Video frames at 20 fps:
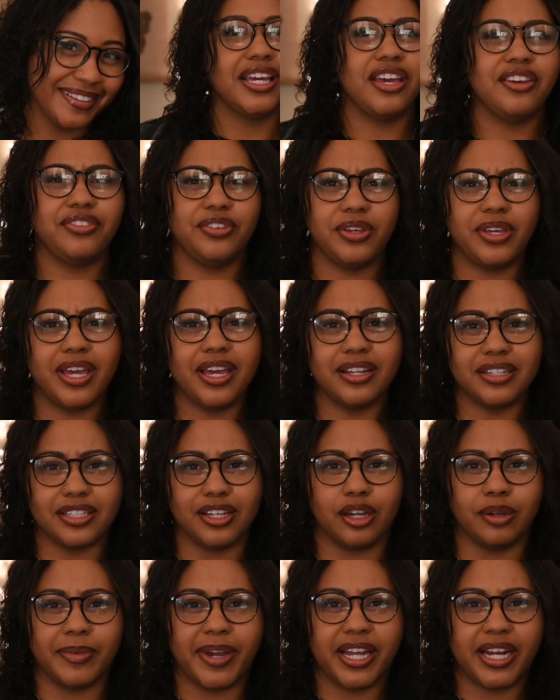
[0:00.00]
If you can't
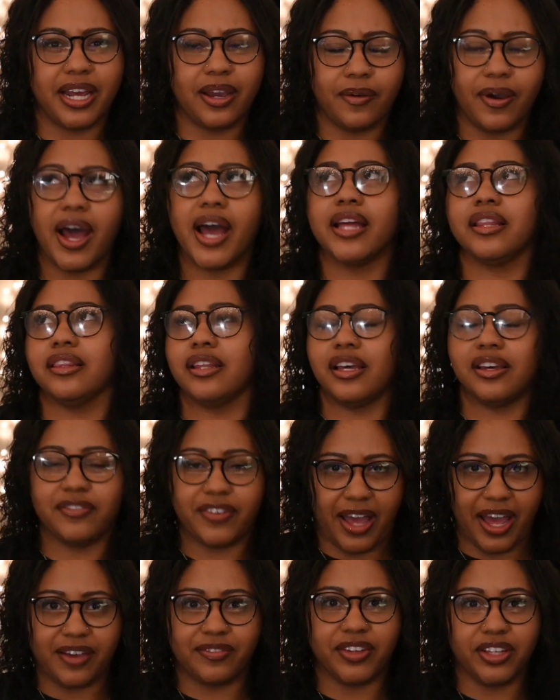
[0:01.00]
tell by now, I love
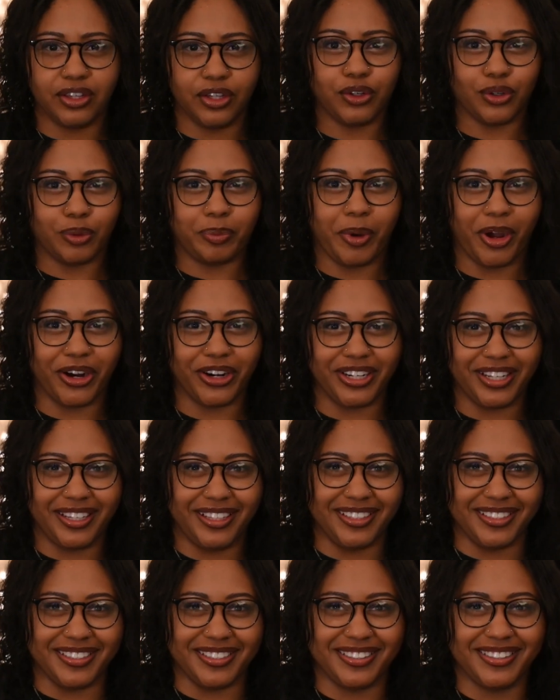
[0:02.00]
having little
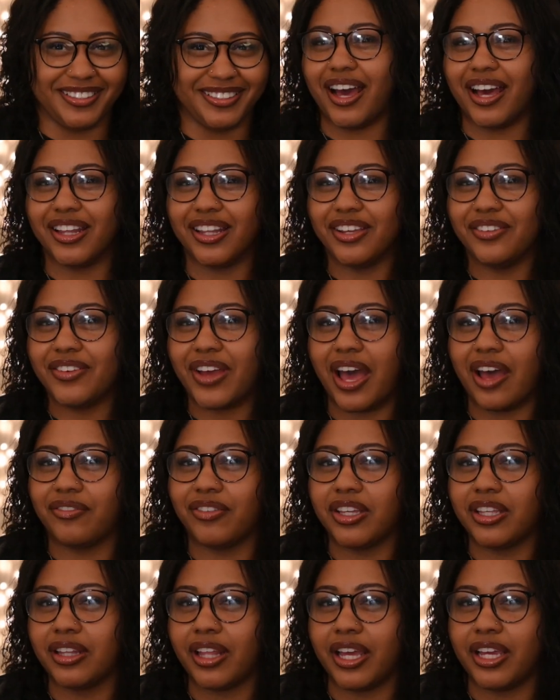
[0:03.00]
parties. I love
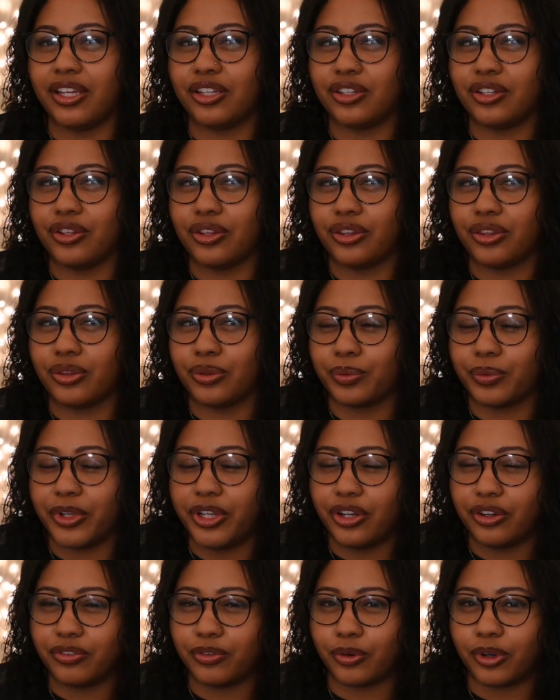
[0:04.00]
having like
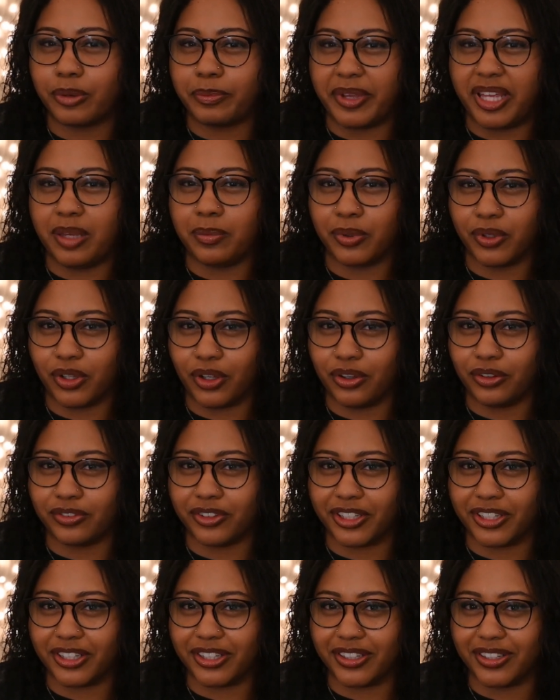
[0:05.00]
3 or 4 people
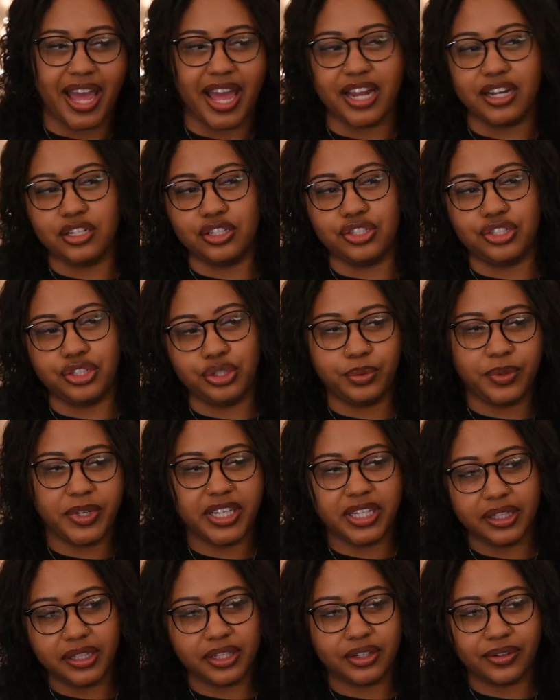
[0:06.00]
over and
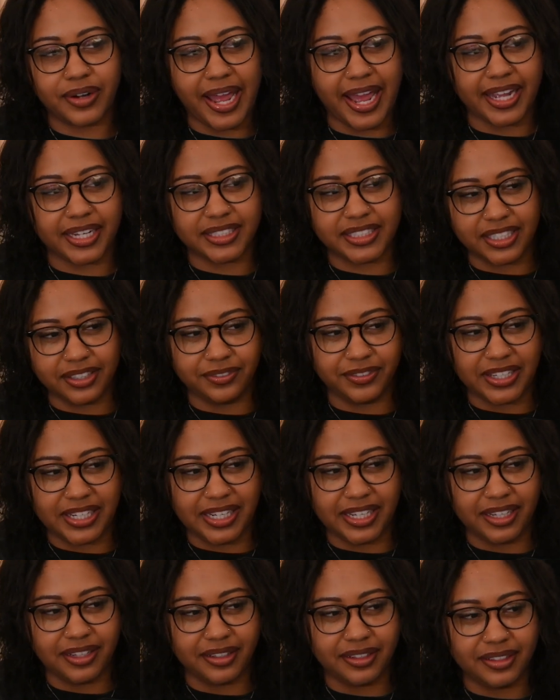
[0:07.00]
doing a little
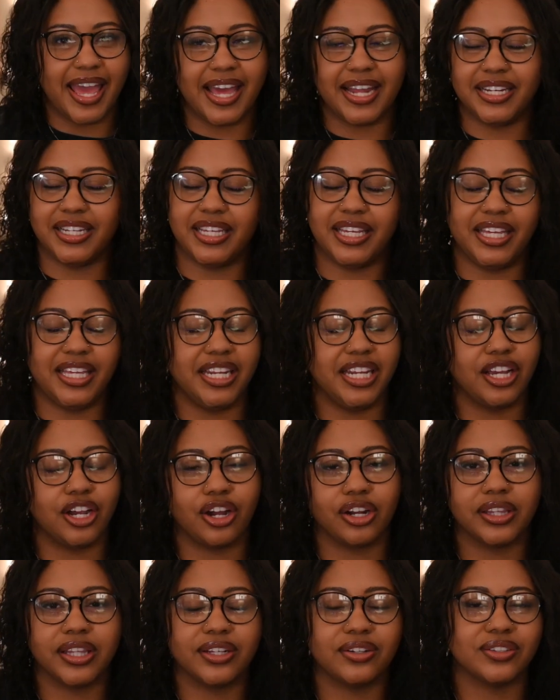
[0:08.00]
activity and eating
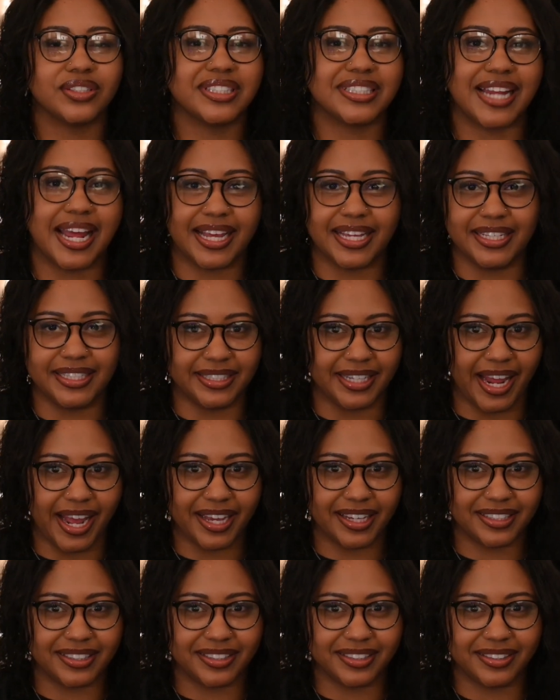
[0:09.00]
our little snacky
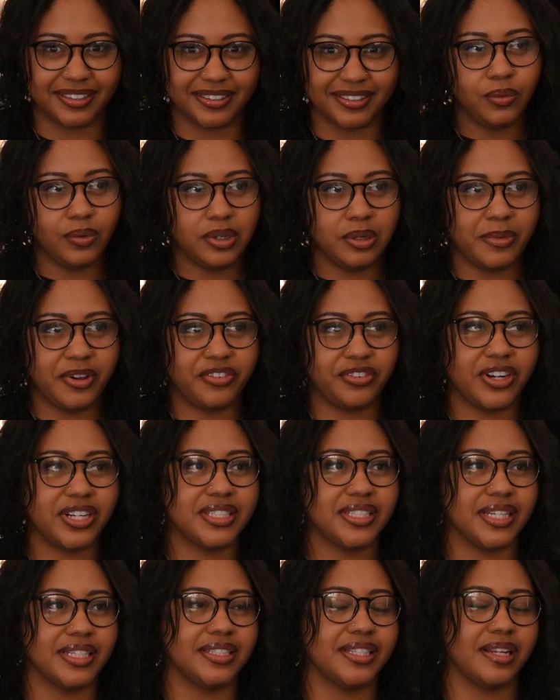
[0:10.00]
snacks. One of my
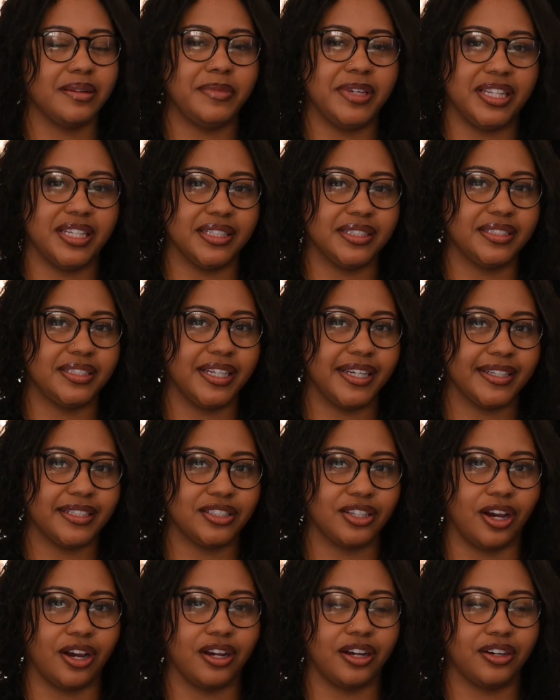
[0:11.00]
friends had sent me this
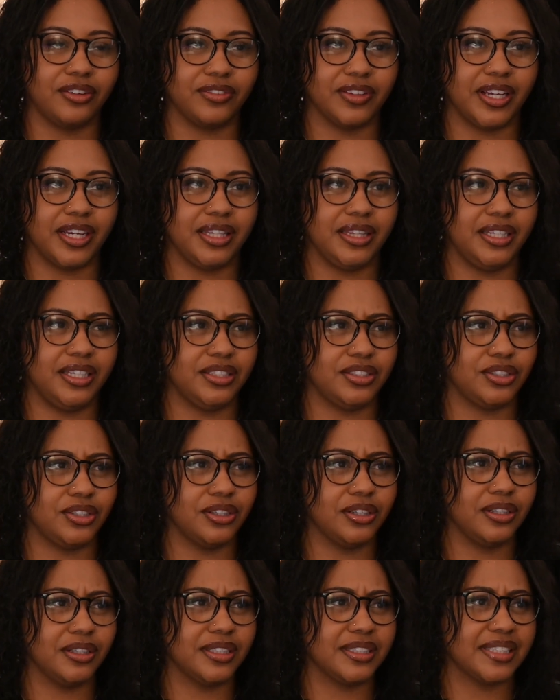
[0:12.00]
TikTok of like these
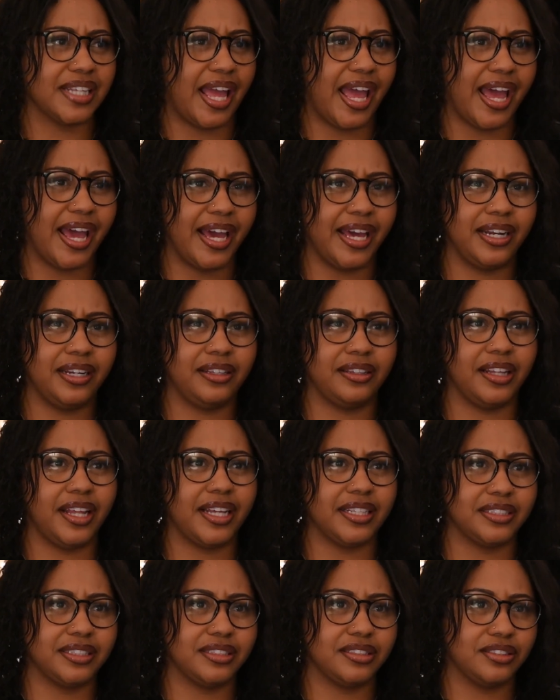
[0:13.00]
girls had
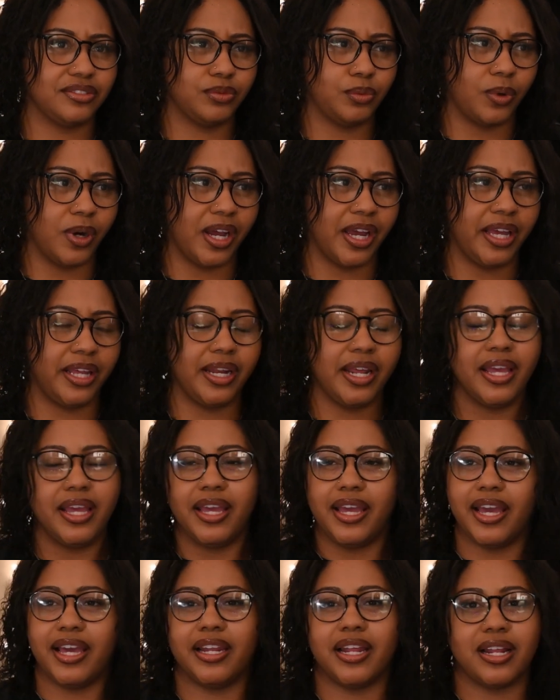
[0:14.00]
glasses of wine
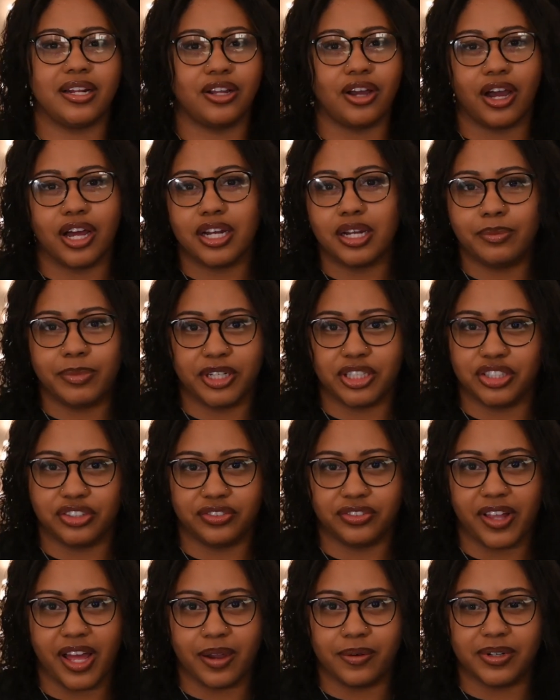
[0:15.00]
and had gotten a bunch of
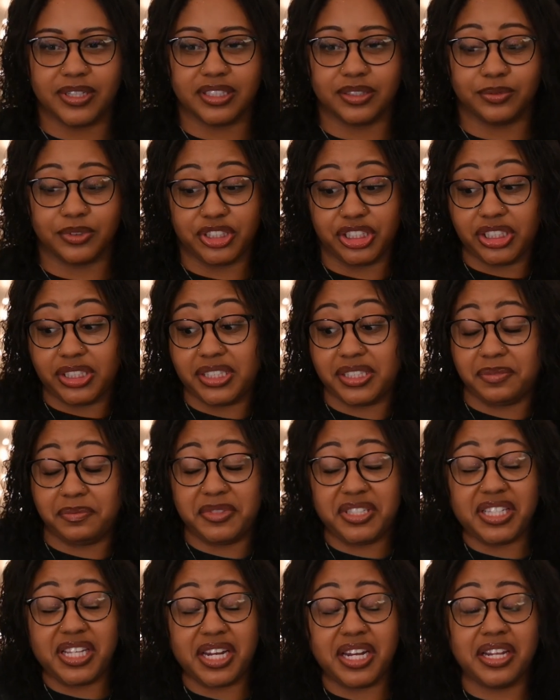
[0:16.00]
flowers and were just
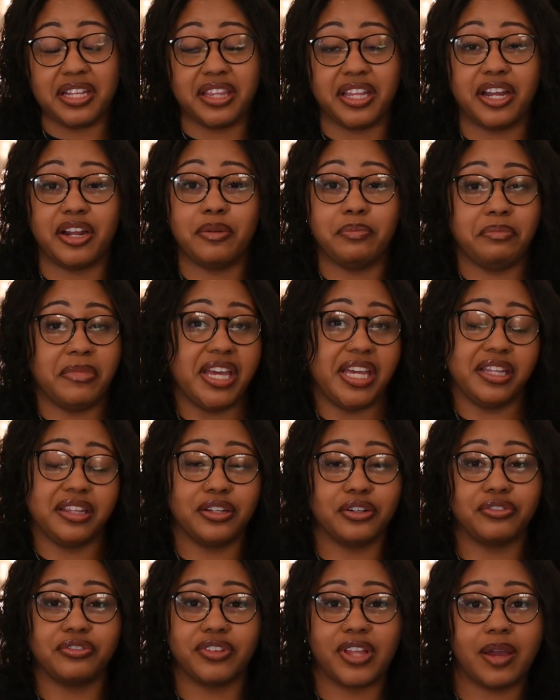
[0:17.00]
sitting there making
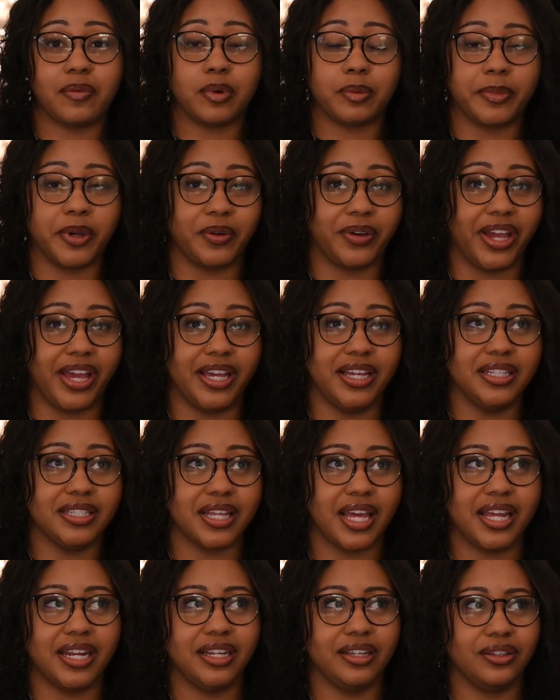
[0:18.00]
little flower bouquets
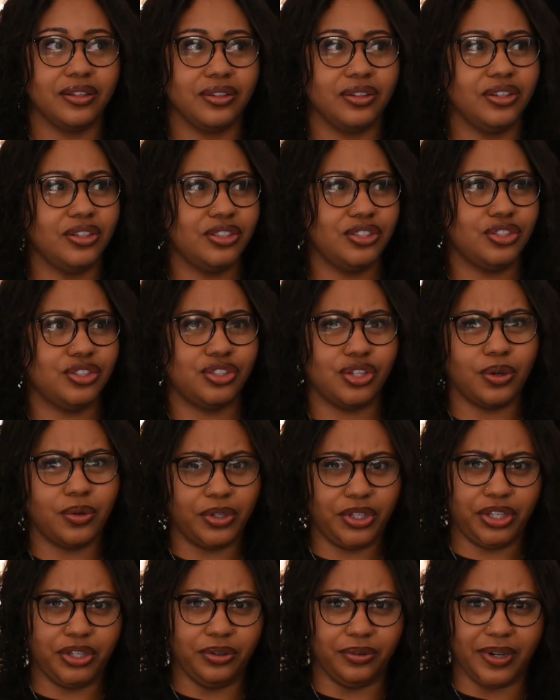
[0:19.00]
and it looked so
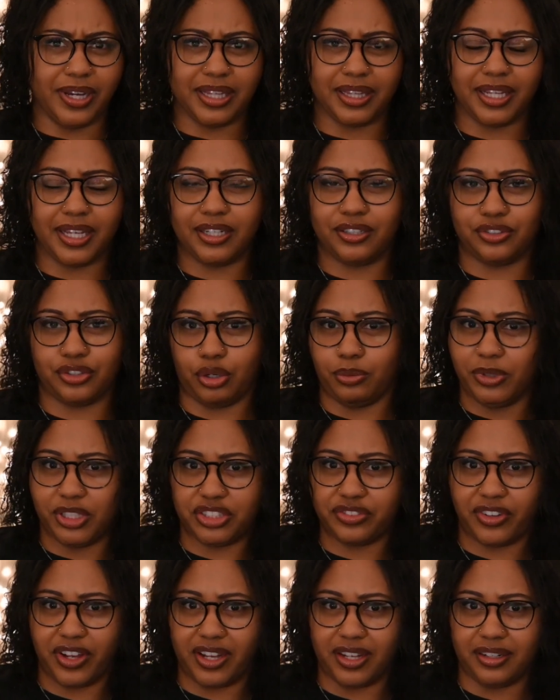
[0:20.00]
cute and like so
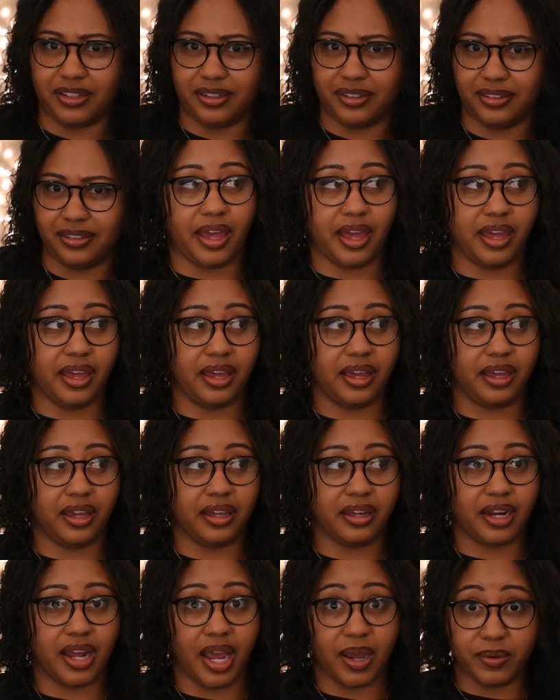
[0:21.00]
much fun.
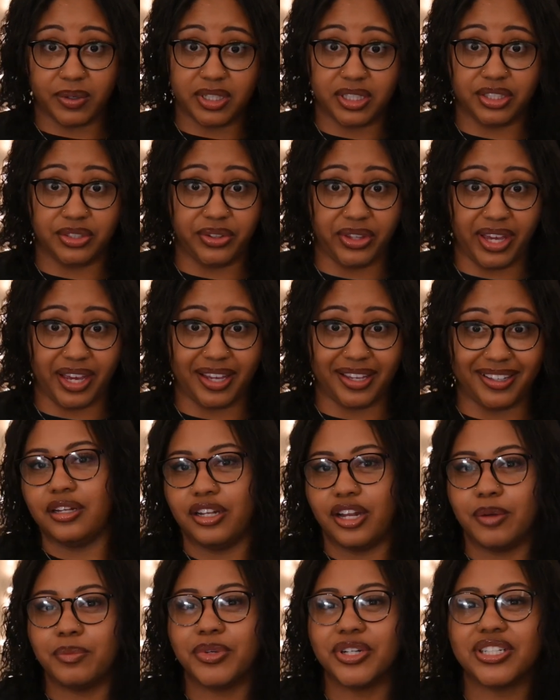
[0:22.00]
And I want to do that.
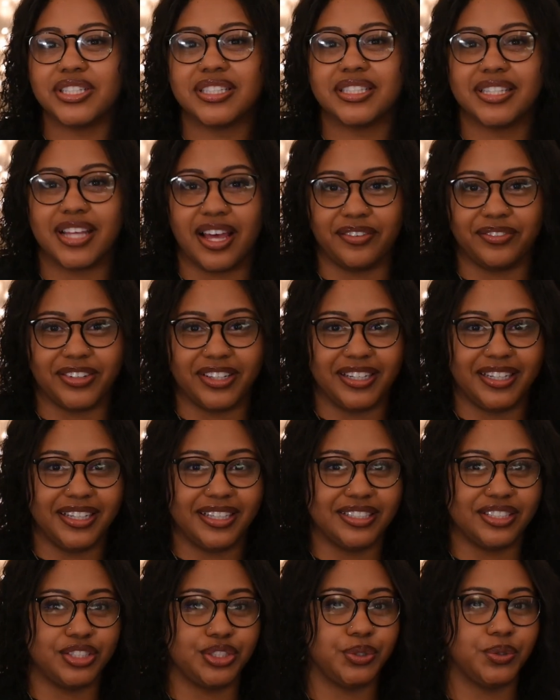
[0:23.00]
Number 7
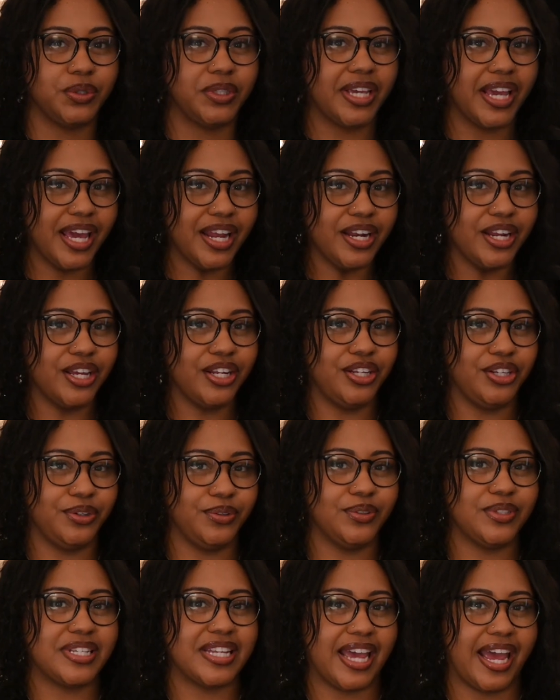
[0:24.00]
is to get a
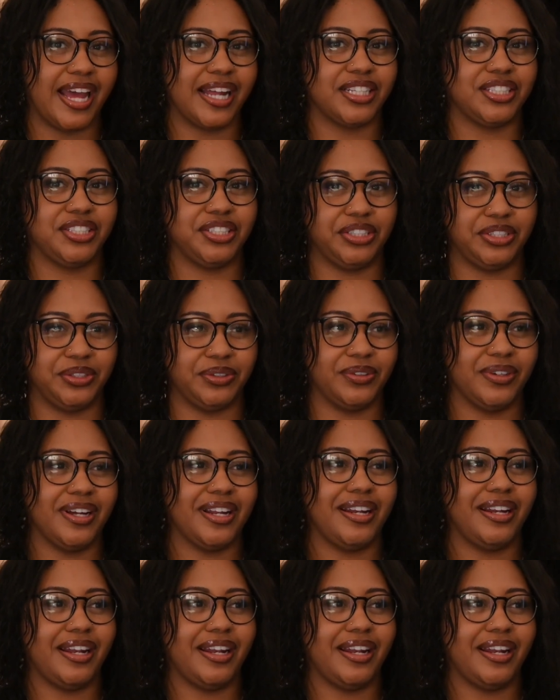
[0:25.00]
new tattoo.